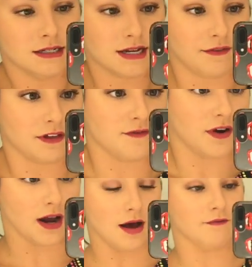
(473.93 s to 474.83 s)
definitely
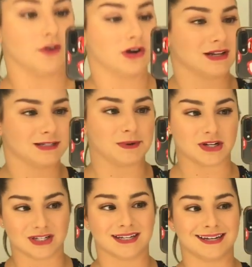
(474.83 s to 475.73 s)
for comfort,
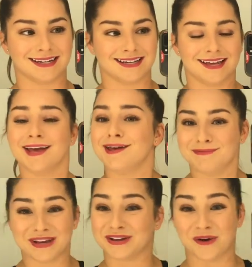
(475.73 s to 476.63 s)
especially
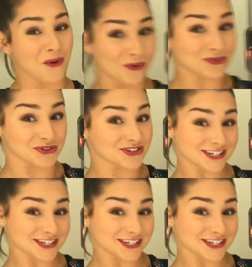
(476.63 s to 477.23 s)
being an older